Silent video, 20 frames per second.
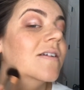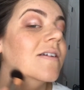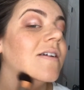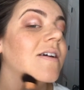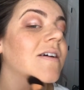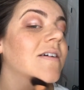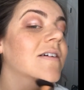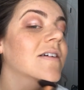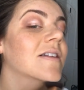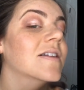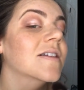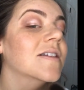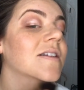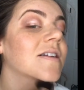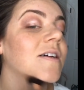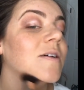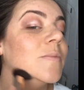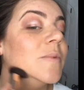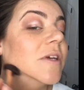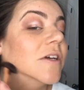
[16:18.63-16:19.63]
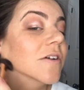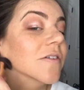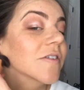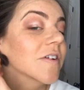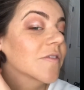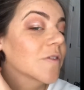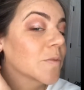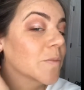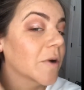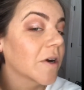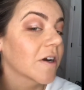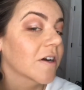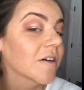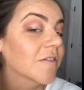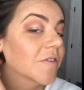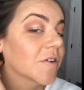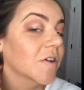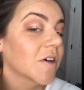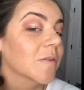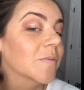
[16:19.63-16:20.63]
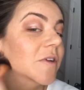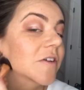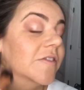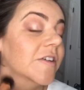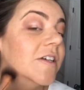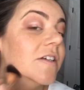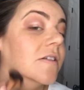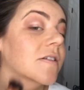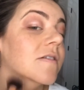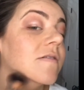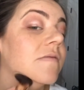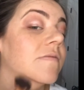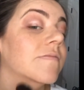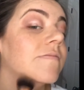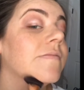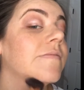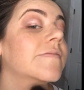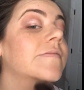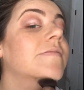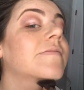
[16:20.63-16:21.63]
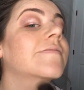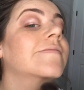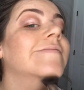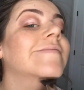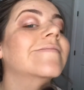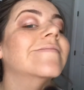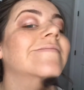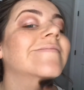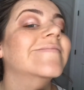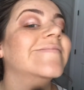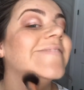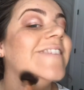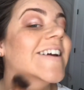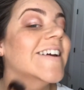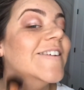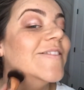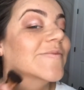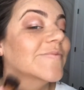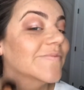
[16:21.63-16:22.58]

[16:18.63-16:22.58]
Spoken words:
How could this not be your favorite part if you had my face? Right?